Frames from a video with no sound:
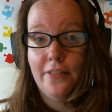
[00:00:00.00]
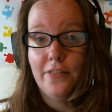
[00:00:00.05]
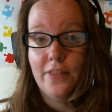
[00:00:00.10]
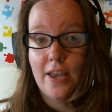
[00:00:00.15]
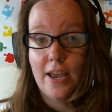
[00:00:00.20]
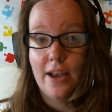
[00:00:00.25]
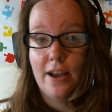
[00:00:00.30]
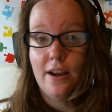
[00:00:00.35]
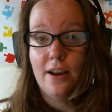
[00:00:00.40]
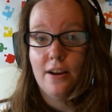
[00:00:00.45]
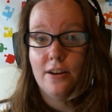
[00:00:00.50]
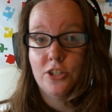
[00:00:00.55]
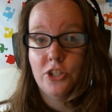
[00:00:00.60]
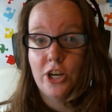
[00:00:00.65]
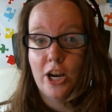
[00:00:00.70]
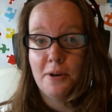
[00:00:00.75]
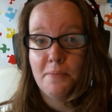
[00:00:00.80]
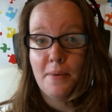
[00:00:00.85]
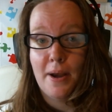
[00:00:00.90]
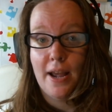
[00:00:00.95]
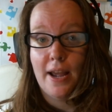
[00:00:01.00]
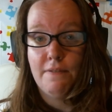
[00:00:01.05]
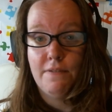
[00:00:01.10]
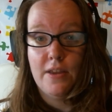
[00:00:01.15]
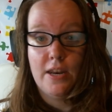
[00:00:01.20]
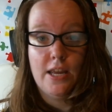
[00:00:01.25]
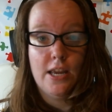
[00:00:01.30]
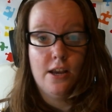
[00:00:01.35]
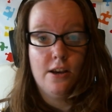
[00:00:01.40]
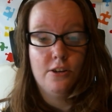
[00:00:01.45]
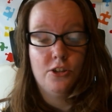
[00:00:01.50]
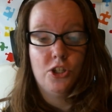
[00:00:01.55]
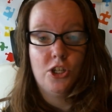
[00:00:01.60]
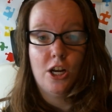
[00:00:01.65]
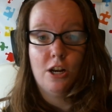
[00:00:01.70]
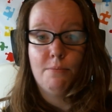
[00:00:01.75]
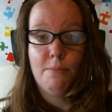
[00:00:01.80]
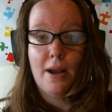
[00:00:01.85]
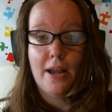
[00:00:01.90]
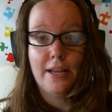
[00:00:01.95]
there, share my videos,
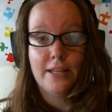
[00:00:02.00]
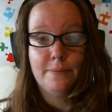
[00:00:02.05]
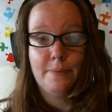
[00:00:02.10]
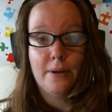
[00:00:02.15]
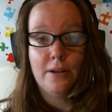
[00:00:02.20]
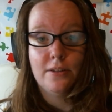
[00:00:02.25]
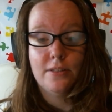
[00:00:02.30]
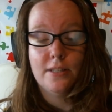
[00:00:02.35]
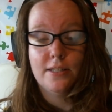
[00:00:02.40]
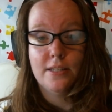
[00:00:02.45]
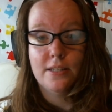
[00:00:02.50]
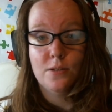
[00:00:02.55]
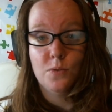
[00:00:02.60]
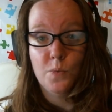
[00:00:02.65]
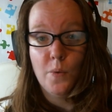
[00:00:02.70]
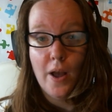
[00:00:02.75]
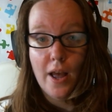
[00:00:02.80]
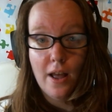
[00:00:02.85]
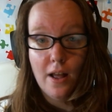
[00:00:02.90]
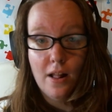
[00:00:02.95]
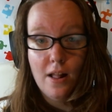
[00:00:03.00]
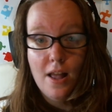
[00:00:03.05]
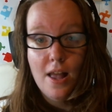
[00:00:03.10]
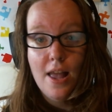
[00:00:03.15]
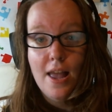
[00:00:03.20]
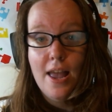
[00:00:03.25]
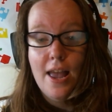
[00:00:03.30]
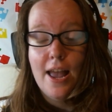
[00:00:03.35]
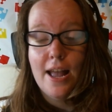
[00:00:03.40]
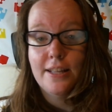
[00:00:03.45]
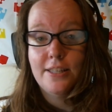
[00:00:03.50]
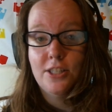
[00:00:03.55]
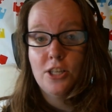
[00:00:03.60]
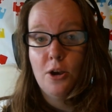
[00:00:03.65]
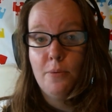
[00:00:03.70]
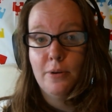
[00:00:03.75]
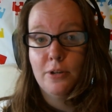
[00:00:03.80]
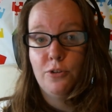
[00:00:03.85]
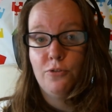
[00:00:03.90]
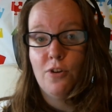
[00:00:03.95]
share my experiences as well. It's
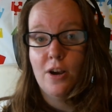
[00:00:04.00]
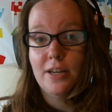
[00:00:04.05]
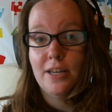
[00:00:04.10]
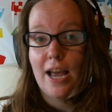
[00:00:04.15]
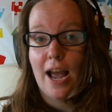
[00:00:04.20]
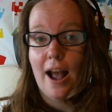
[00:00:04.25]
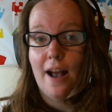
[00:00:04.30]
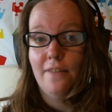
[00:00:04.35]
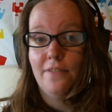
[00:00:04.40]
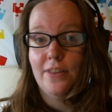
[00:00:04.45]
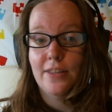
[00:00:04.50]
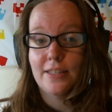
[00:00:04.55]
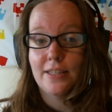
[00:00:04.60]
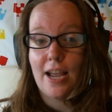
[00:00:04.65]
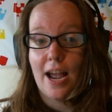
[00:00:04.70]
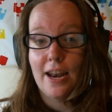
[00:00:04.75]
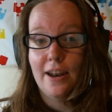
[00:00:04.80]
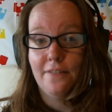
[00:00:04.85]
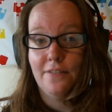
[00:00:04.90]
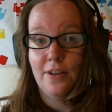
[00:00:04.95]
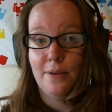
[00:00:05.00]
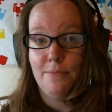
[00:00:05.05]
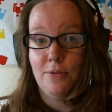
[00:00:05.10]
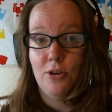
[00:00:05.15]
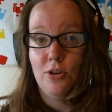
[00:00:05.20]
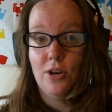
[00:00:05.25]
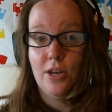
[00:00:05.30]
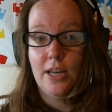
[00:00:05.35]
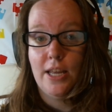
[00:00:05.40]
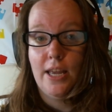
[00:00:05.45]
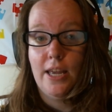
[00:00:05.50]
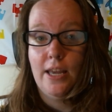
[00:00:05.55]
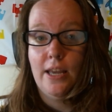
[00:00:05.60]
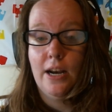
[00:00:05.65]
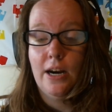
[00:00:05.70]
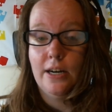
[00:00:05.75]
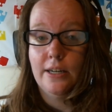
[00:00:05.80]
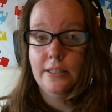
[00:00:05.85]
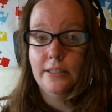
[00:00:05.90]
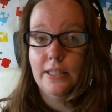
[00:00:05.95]
so much fun to have this kind of community
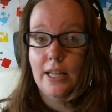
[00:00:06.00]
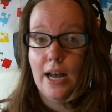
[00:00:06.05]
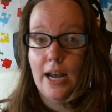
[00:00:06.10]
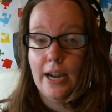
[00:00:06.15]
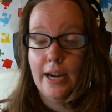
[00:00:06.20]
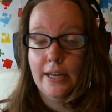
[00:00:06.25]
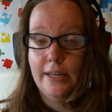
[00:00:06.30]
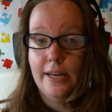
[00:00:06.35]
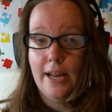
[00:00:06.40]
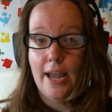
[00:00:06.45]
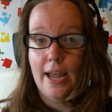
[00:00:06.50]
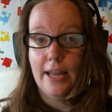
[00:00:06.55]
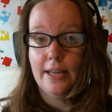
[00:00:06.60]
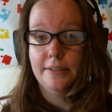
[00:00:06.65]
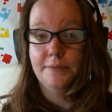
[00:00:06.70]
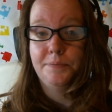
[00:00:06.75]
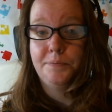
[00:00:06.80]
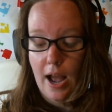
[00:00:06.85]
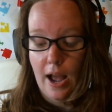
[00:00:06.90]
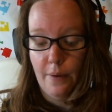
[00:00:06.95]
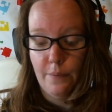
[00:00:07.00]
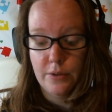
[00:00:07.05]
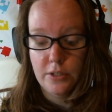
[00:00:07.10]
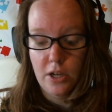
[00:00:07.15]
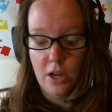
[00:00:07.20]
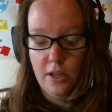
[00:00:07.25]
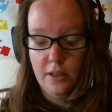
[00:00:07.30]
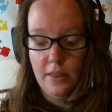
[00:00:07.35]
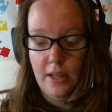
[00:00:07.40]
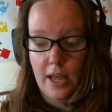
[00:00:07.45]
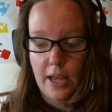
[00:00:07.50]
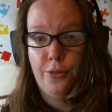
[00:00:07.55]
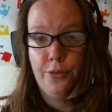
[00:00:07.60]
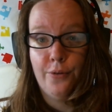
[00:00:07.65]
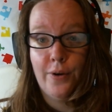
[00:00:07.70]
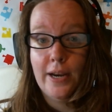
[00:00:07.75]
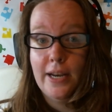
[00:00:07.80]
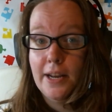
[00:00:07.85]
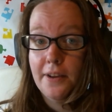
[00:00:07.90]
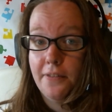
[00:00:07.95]
online, and I was on like
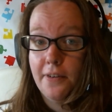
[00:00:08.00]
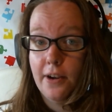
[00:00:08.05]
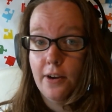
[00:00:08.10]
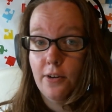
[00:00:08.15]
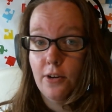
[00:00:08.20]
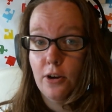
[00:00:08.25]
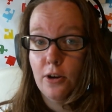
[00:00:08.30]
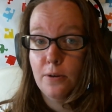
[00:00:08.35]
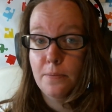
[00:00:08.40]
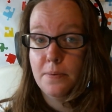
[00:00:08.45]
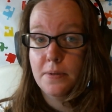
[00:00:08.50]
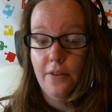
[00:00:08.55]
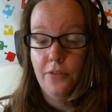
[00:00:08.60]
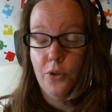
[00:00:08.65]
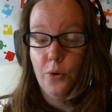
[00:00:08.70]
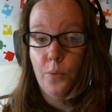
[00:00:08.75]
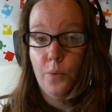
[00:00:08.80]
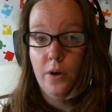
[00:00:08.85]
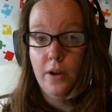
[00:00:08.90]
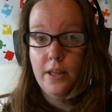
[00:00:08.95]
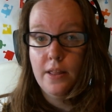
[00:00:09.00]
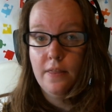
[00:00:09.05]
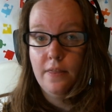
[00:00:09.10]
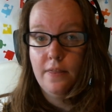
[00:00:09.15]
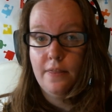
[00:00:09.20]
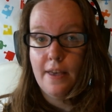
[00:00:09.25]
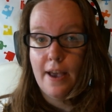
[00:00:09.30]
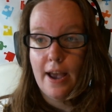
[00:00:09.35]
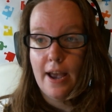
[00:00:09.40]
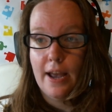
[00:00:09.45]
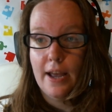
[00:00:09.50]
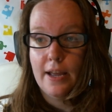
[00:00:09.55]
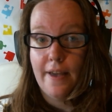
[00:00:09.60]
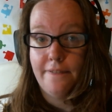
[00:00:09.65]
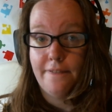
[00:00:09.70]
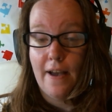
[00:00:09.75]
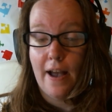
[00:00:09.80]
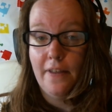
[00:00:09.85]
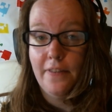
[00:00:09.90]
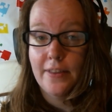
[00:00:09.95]
3 different groups. The one
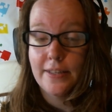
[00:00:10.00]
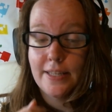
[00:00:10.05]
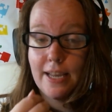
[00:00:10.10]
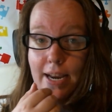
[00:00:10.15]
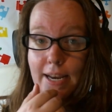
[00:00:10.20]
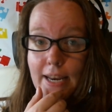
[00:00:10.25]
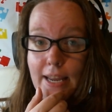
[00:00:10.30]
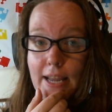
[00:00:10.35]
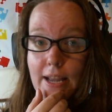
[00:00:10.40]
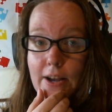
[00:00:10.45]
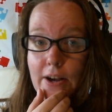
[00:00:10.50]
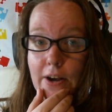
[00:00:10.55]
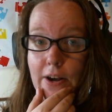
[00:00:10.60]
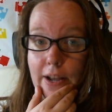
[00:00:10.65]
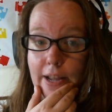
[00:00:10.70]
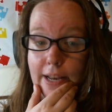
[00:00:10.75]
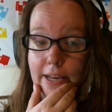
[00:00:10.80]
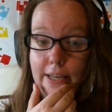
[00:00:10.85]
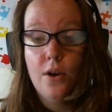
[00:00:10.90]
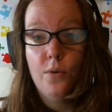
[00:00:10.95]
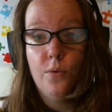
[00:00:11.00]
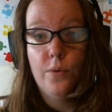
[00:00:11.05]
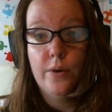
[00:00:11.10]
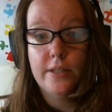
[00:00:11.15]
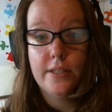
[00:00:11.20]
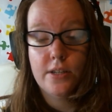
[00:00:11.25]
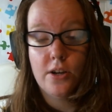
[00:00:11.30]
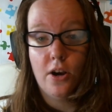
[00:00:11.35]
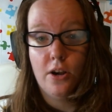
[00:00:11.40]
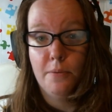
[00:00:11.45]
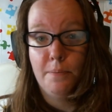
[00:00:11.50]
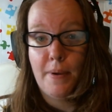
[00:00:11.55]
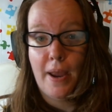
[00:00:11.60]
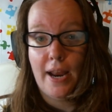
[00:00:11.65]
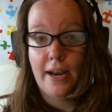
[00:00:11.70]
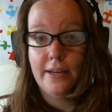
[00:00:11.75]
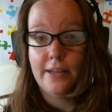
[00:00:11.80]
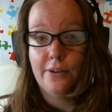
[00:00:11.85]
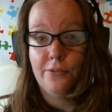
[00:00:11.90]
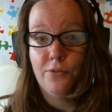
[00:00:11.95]
that found this idea on was called
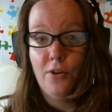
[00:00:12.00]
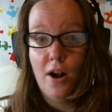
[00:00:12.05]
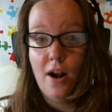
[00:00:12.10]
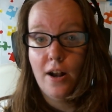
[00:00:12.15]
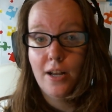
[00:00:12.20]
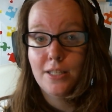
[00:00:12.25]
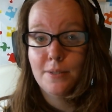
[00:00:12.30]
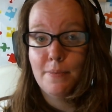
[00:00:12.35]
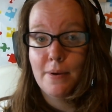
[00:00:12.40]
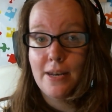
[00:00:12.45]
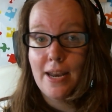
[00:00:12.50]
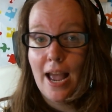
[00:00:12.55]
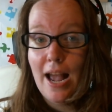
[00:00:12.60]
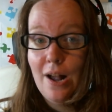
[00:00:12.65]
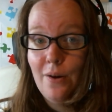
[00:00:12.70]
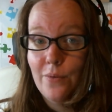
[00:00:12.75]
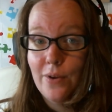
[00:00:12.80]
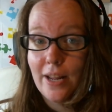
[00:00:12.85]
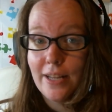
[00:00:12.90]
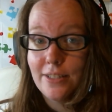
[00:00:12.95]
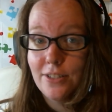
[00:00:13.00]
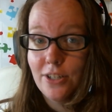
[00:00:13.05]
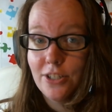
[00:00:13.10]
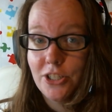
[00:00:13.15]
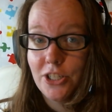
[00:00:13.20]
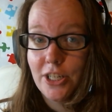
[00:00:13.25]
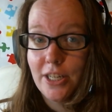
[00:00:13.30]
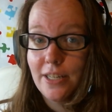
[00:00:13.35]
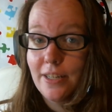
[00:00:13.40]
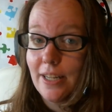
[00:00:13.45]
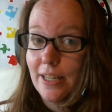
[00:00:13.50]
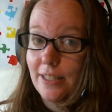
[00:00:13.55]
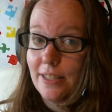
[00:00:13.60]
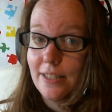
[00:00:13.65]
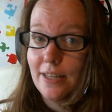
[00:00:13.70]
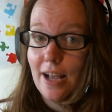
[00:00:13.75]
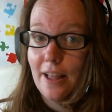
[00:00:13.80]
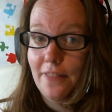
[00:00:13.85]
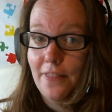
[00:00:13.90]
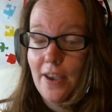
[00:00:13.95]
Painted Rocks, but now when I search it,
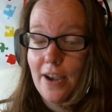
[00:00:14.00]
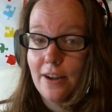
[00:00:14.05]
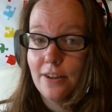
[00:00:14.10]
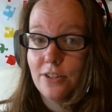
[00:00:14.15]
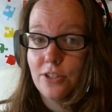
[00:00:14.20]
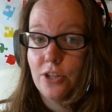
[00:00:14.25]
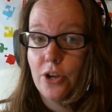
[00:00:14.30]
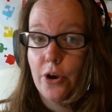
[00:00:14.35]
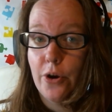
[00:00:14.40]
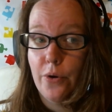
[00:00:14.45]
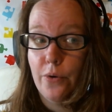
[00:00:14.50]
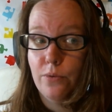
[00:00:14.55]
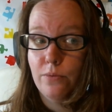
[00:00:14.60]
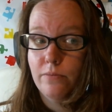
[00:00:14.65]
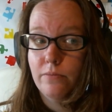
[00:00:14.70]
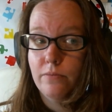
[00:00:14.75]
it's not there. So